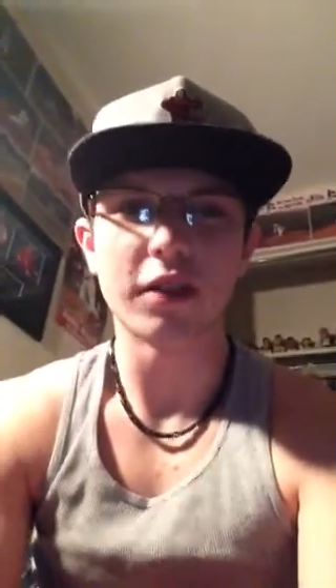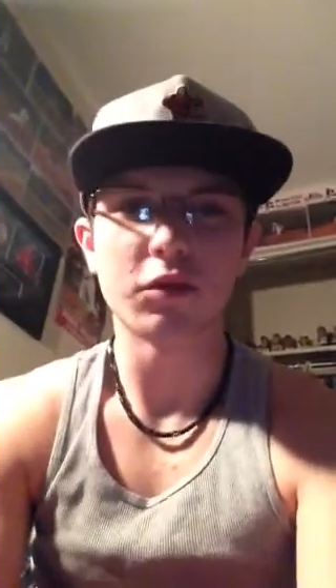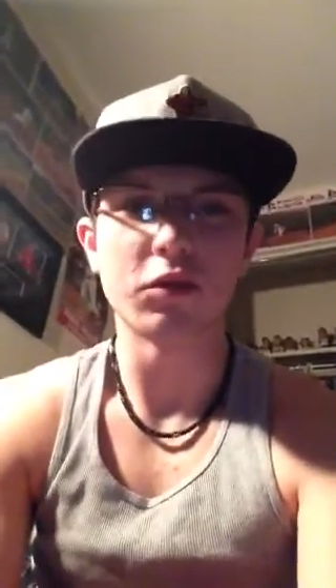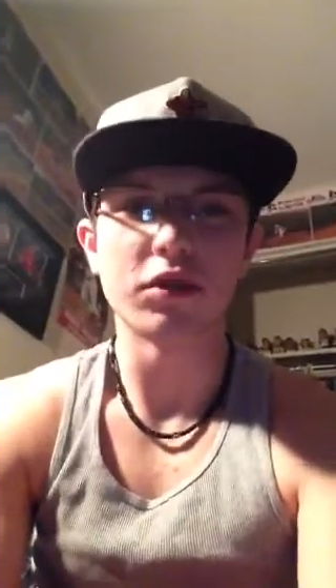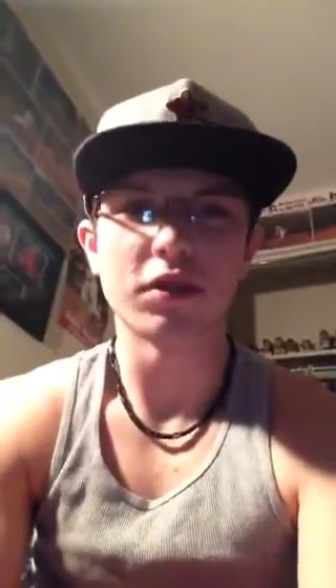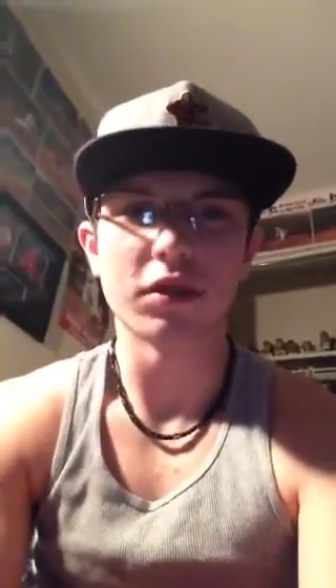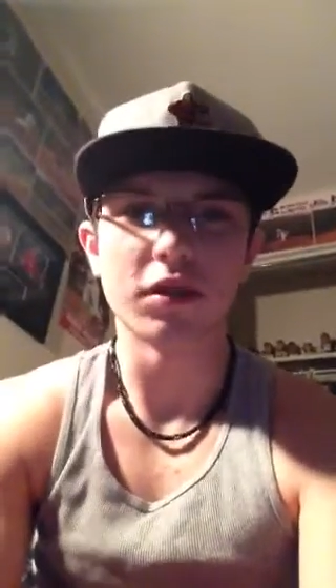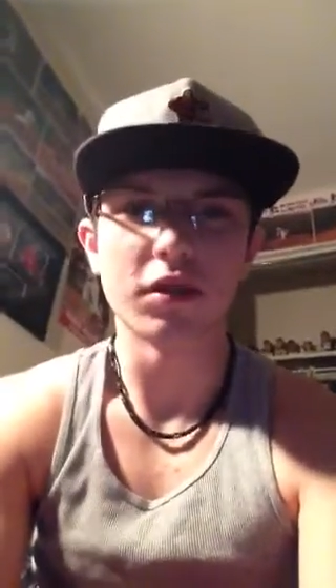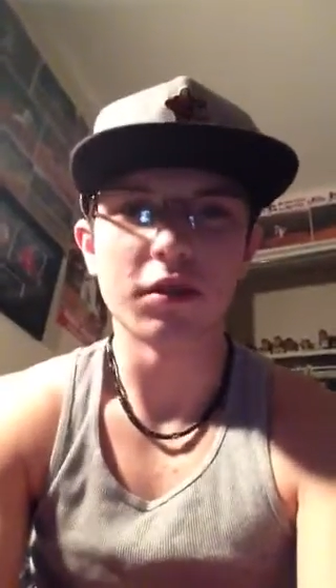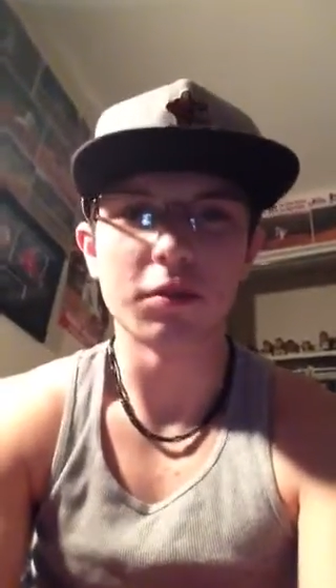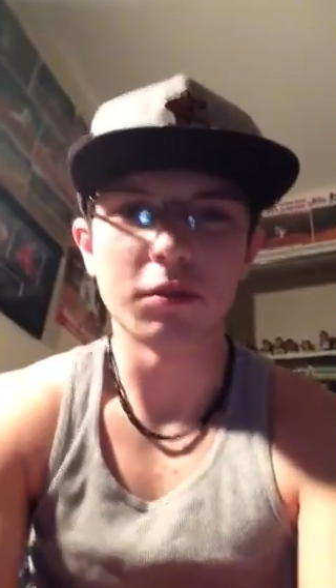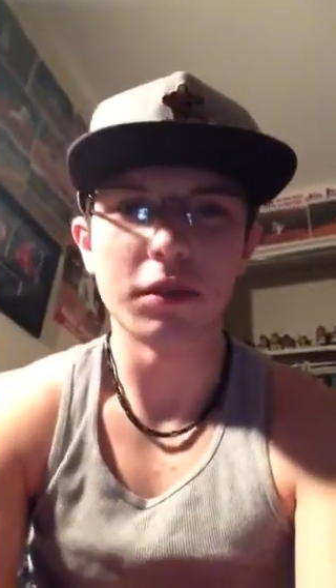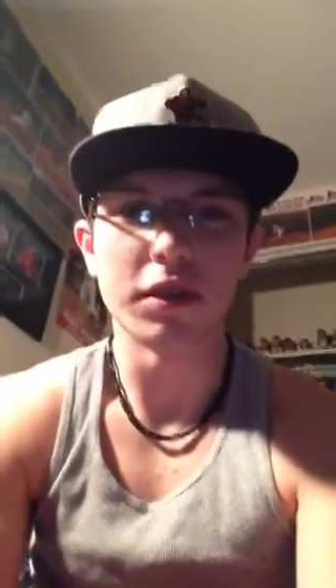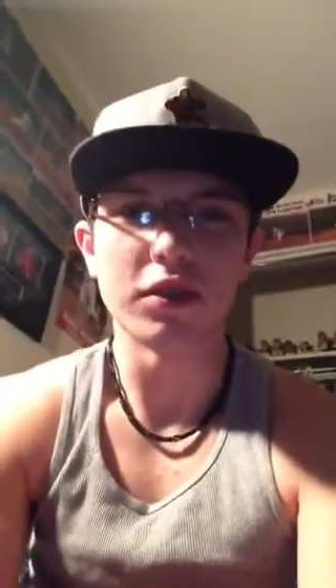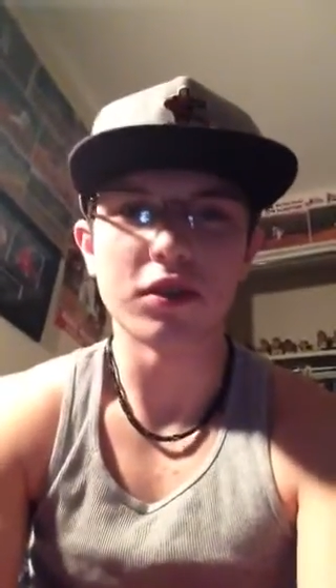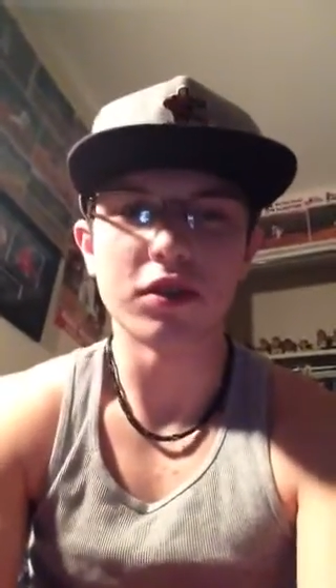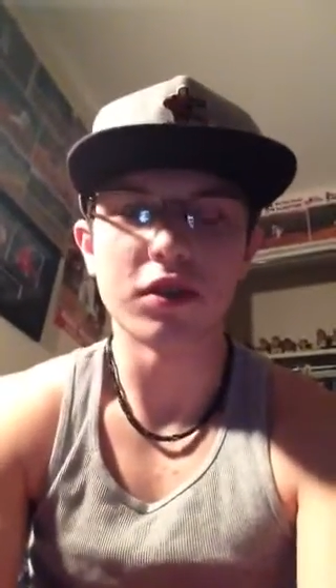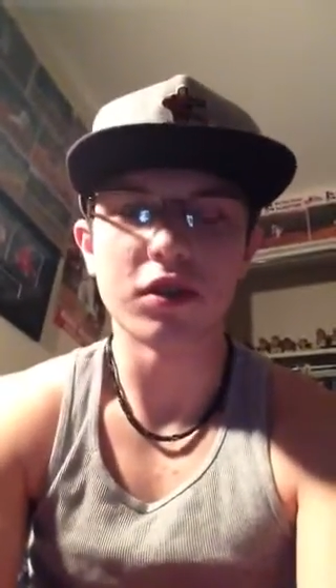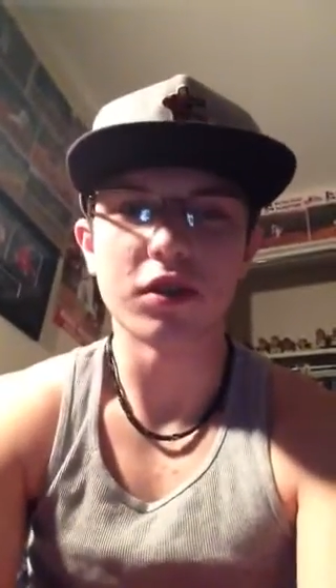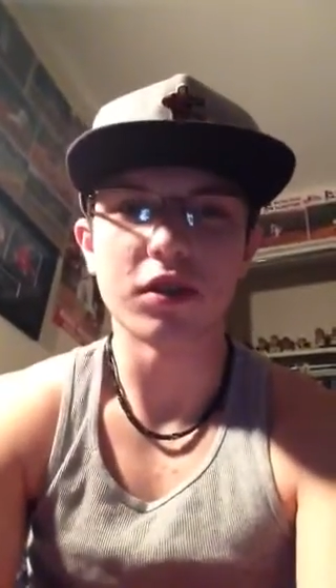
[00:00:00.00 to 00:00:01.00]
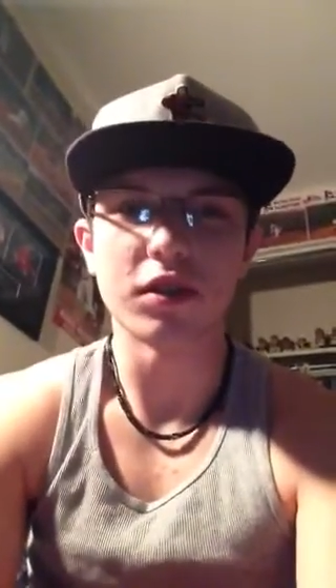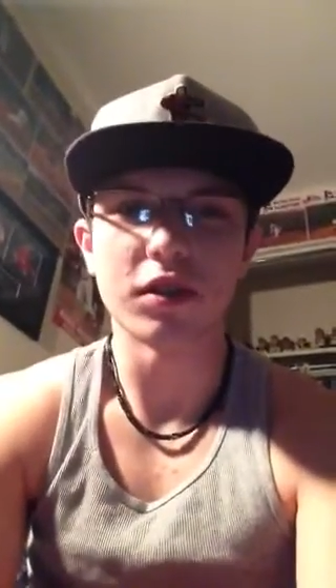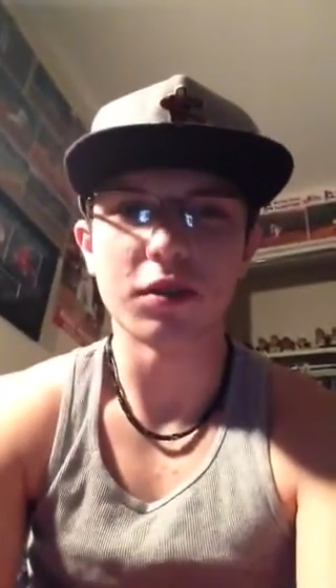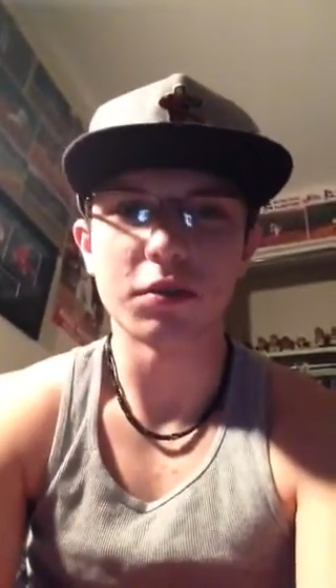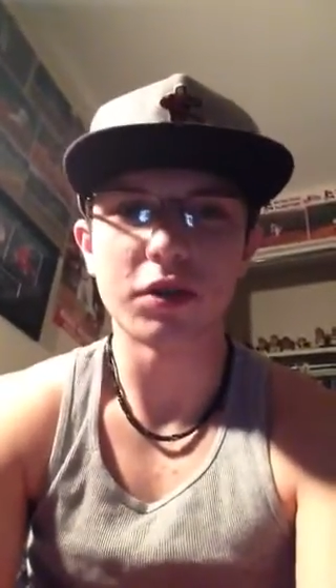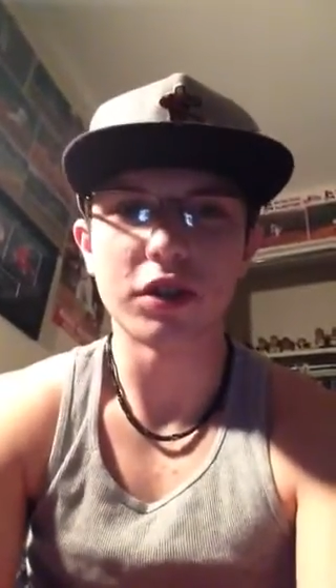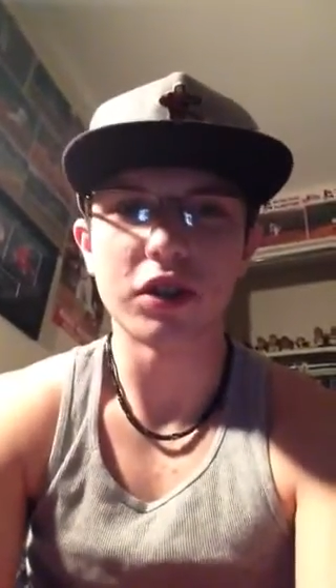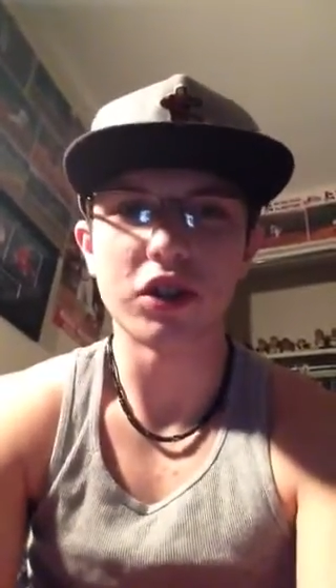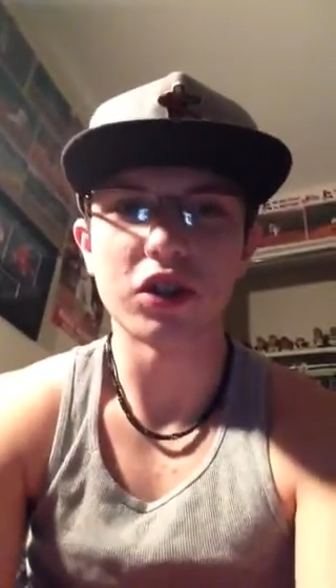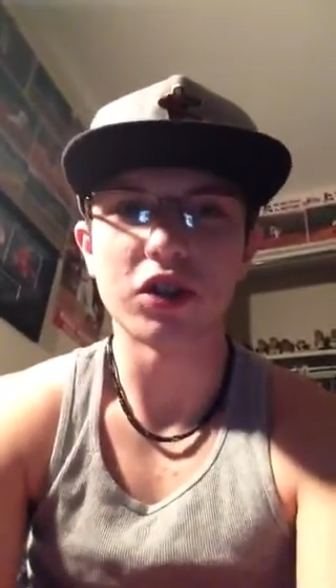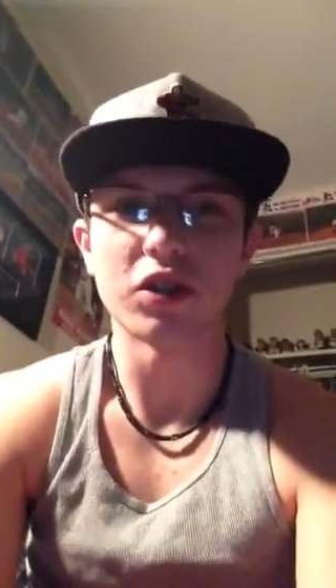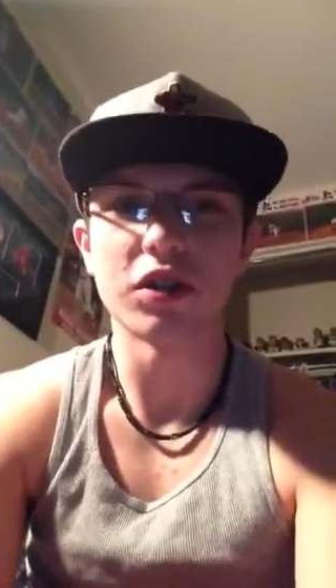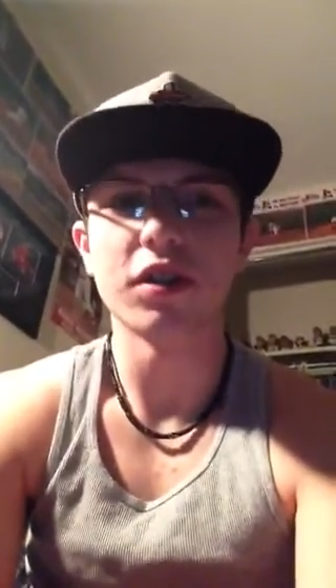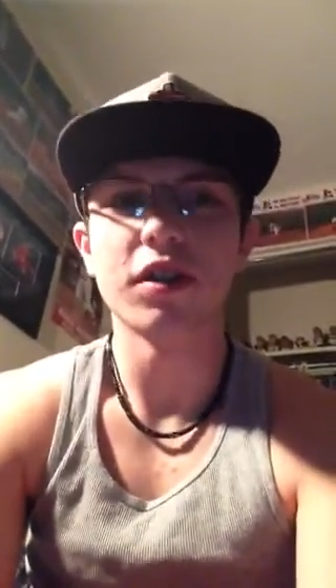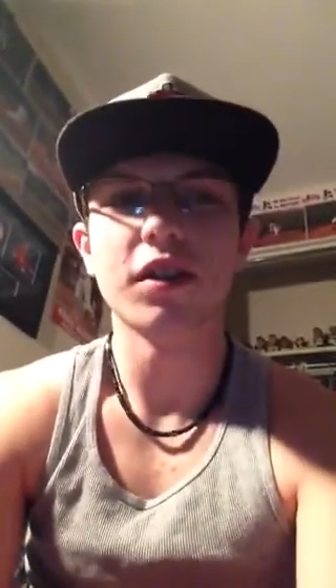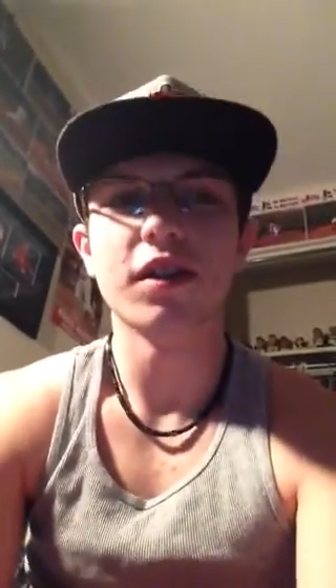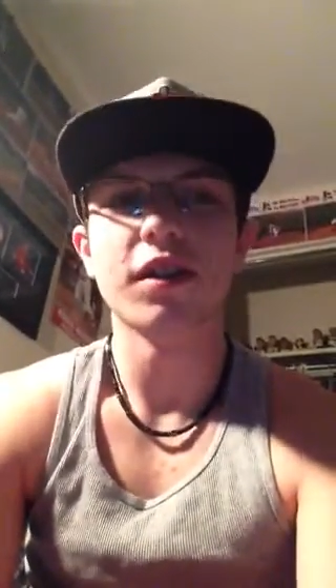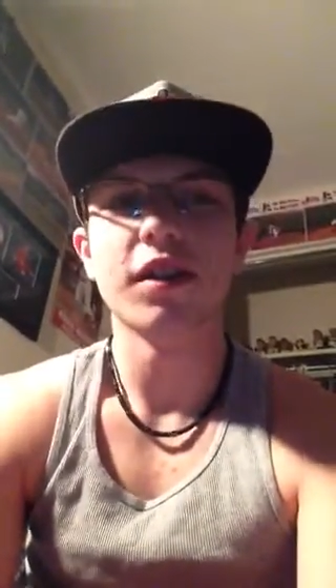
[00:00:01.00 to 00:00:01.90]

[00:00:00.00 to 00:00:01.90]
was a minister and a preacher,